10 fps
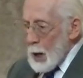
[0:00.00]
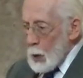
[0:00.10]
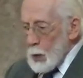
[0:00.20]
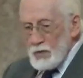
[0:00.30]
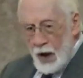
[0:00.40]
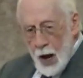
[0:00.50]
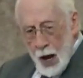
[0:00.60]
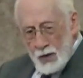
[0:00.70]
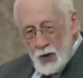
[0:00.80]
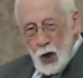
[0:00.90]
a
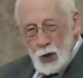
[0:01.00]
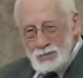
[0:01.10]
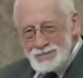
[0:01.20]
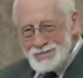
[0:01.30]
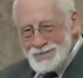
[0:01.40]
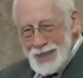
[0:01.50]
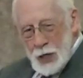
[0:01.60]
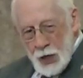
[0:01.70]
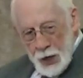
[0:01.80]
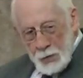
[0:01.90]
revival
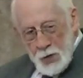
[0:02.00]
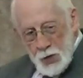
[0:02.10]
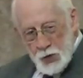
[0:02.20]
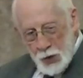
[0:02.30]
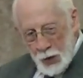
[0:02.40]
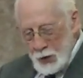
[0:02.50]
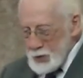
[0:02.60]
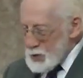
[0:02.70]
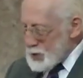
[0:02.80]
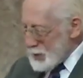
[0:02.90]
in the
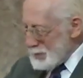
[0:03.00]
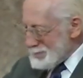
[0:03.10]
church